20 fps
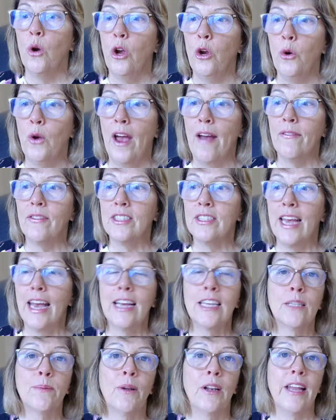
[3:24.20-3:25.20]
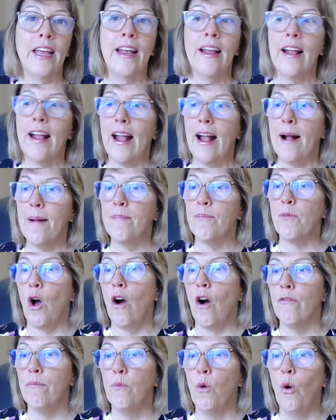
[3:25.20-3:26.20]
who have taxable income
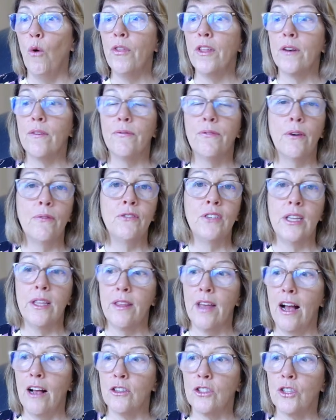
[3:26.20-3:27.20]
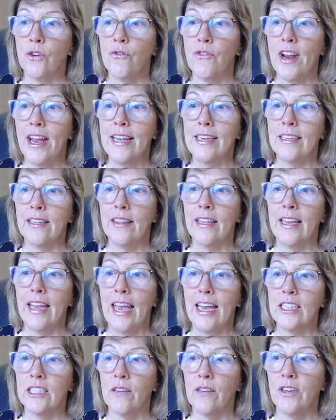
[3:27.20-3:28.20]
of more than 50,000 Rand in the
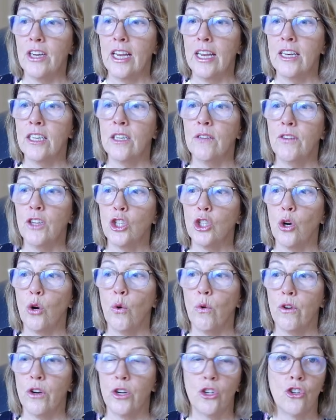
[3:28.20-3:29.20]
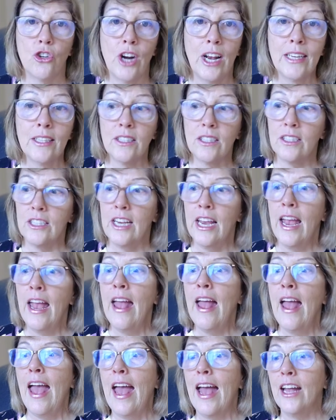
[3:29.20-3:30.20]
case of an individual or a trust,
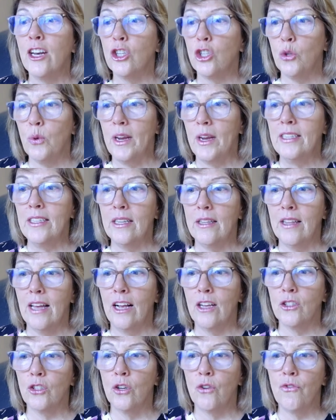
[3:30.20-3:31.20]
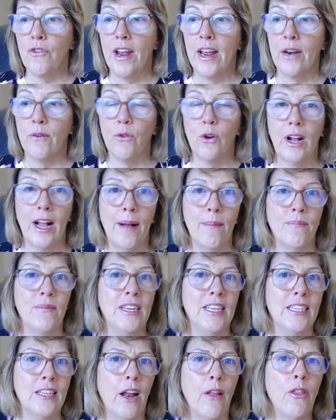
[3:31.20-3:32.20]
and 20,000 Rand for
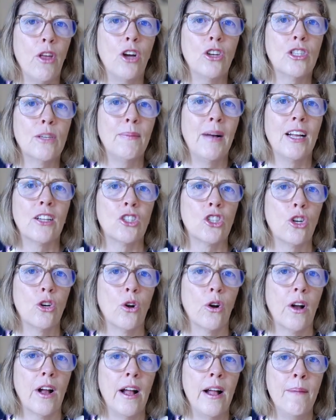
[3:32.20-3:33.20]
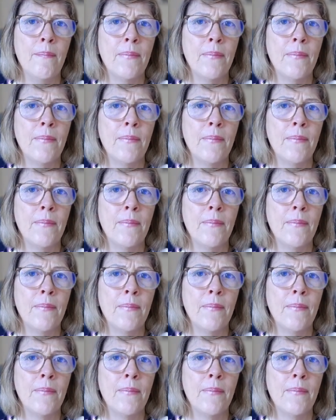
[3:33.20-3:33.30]
companies. Now those amounts look